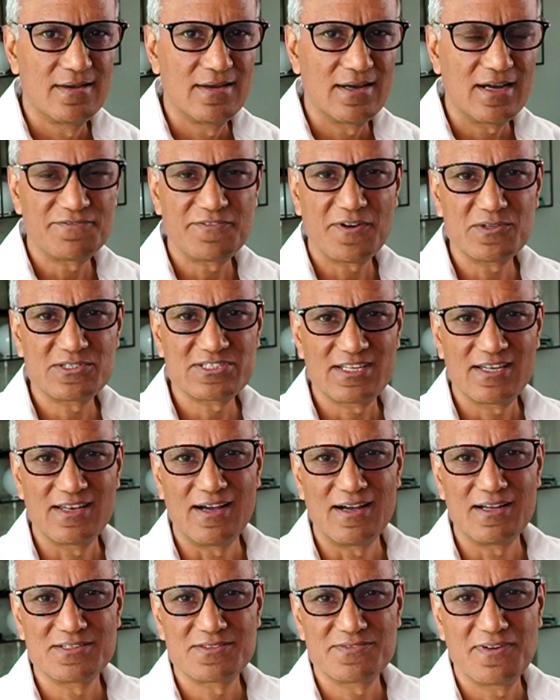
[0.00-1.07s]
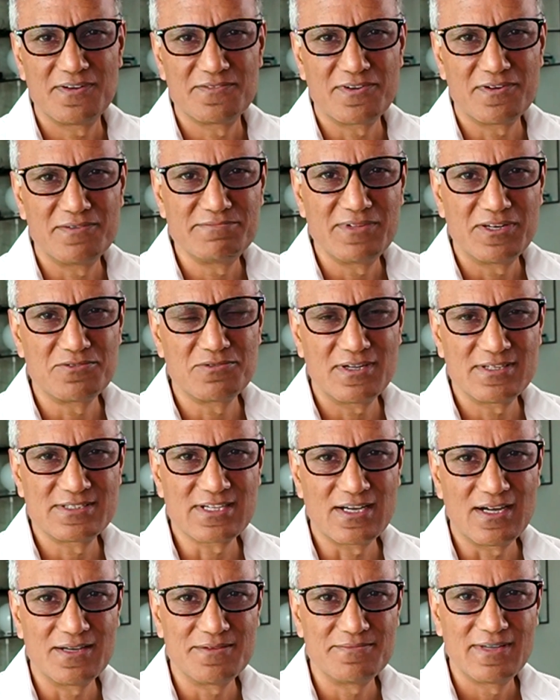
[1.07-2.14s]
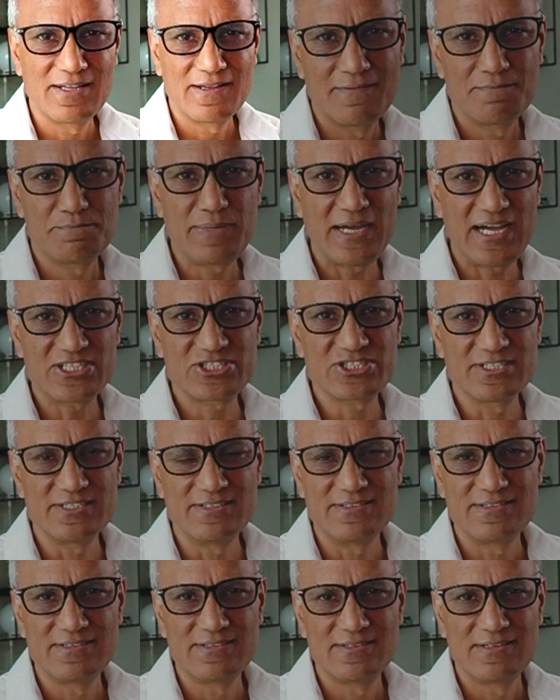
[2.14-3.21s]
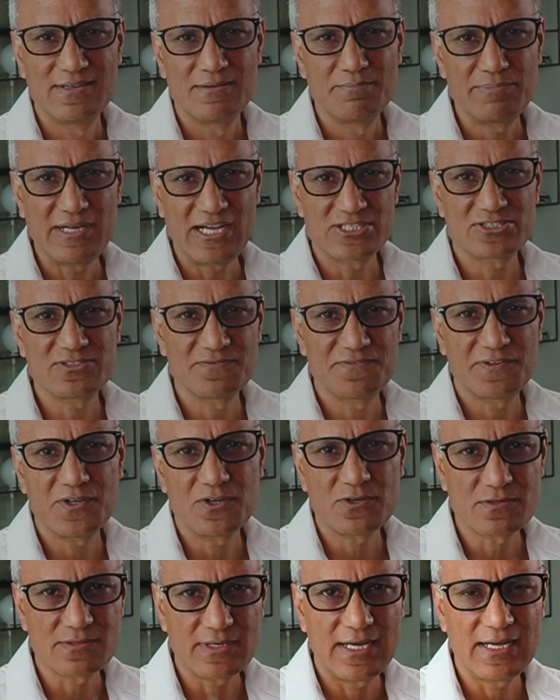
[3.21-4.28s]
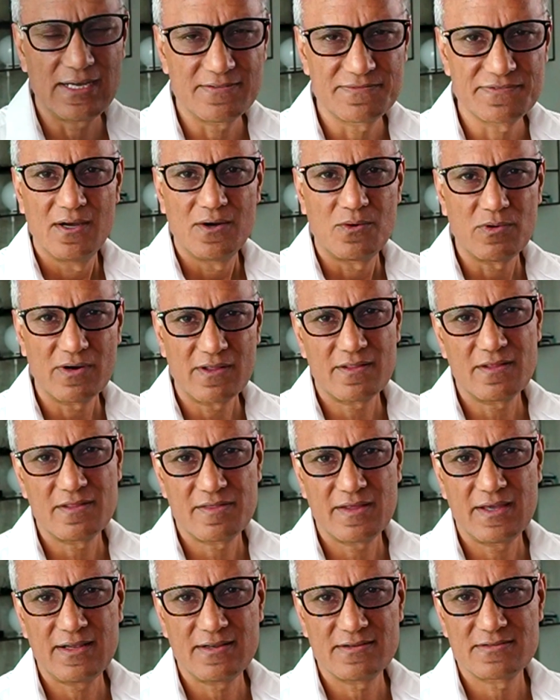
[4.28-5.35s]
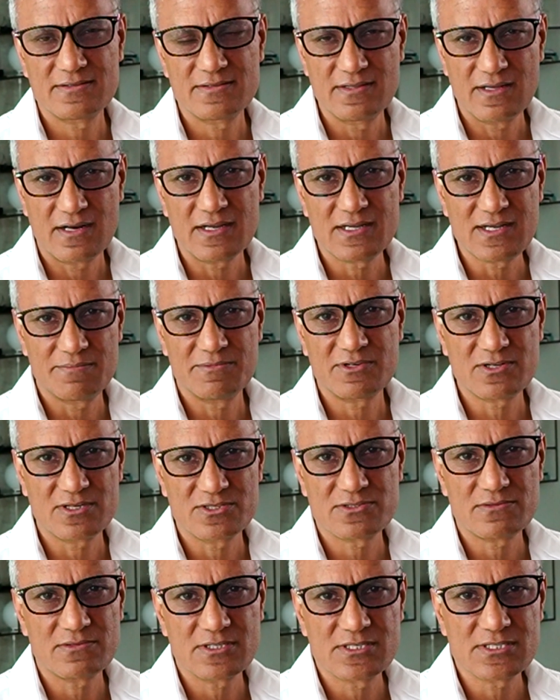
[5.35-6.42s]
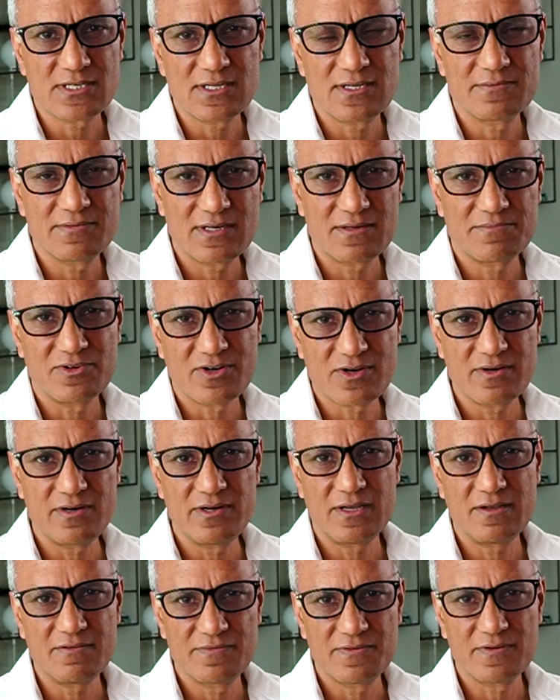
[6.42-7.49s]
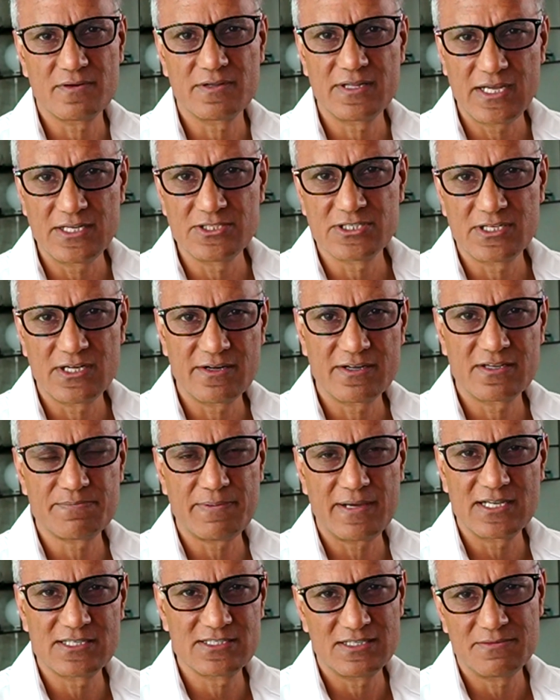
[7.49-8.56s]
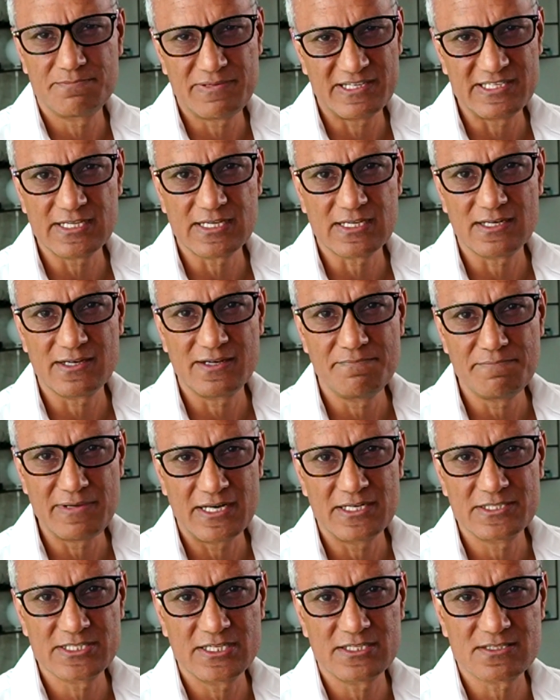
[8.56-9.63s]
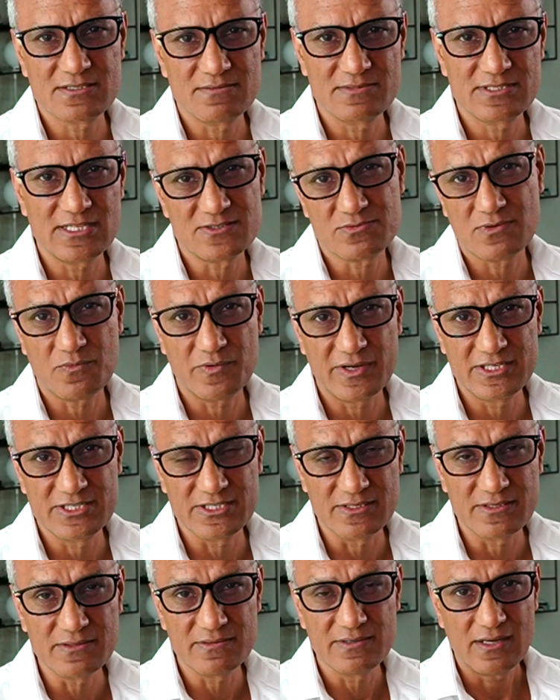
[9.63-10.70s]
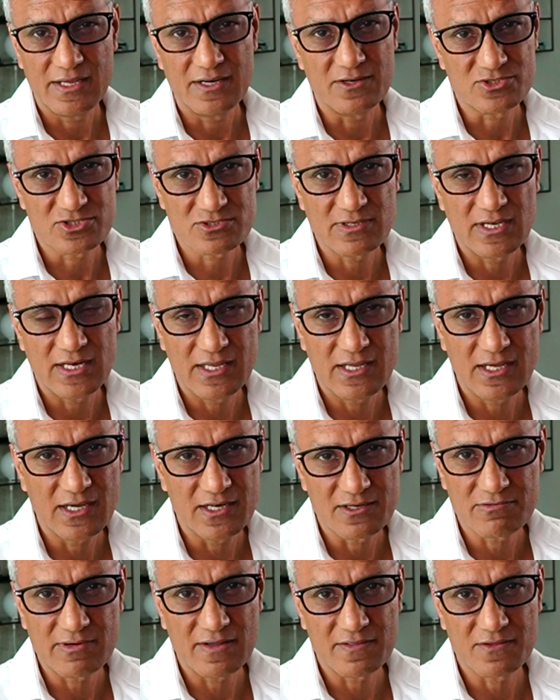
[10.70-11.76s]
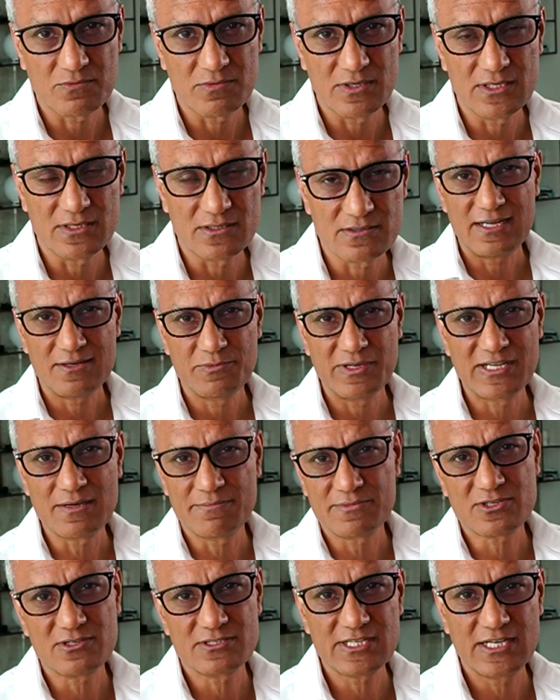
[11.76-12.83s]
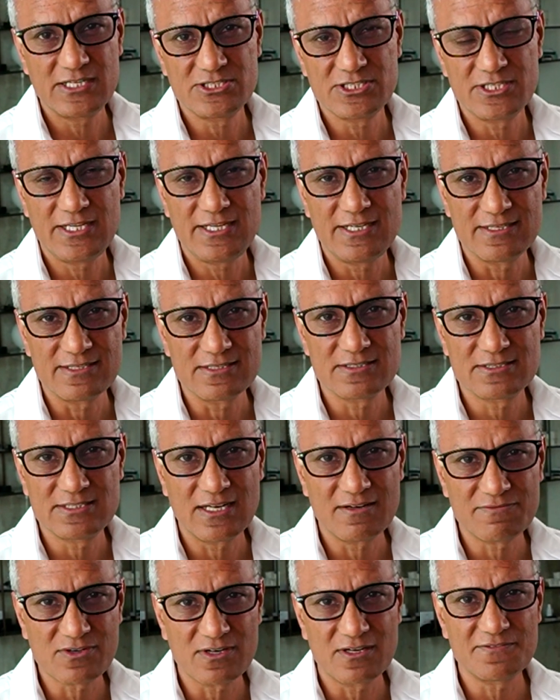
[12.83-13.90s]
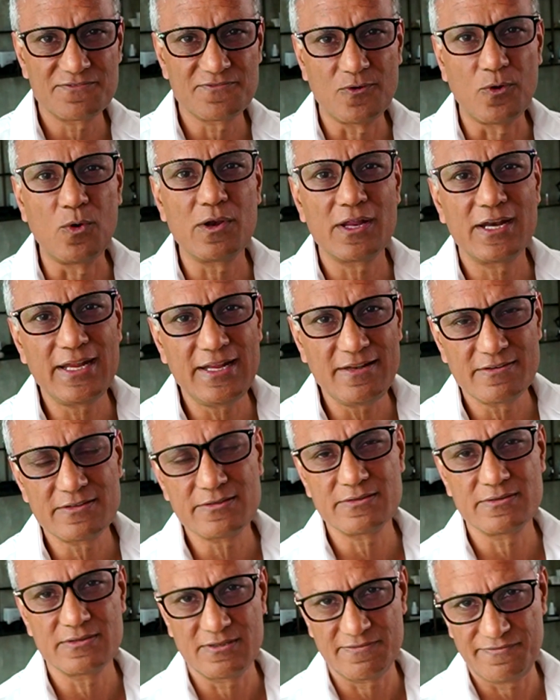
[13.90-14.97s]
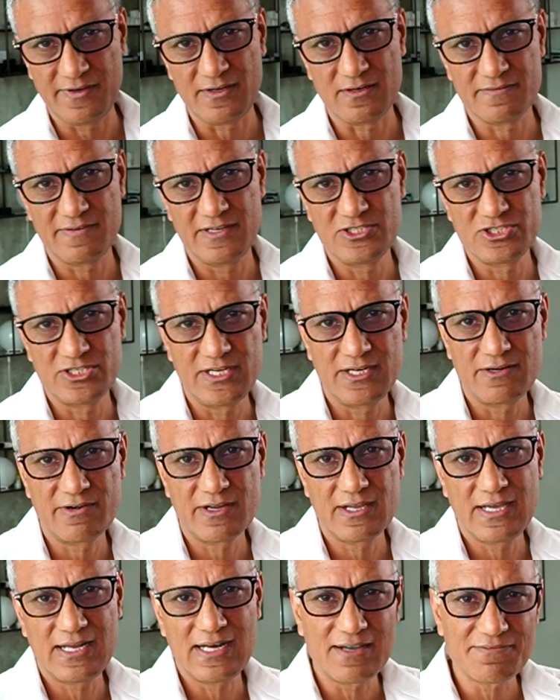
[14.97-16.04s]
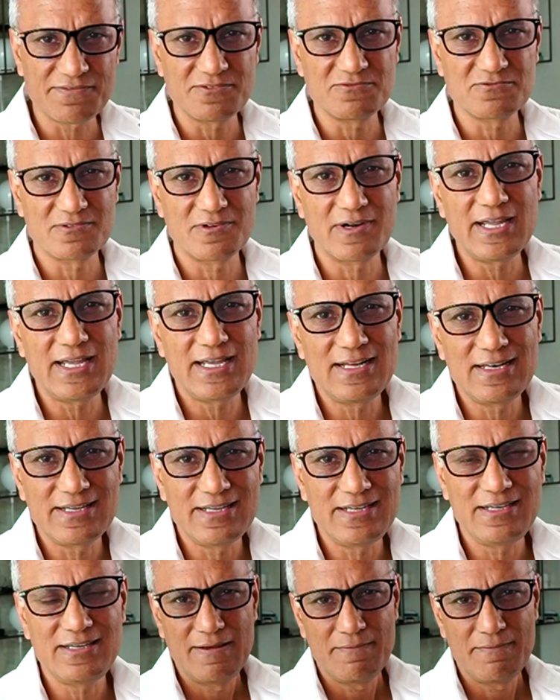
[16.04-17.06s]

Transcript: Hi, folks. Lance from Runtime. Passion. Passion for your craft. One of the things that I come across all the time when I'm recruiting for the engineering space, in particular embedded systems, that's what we do in Australia and around the world, we come across engineers that have kind of fallen into the field of engineering and haven't really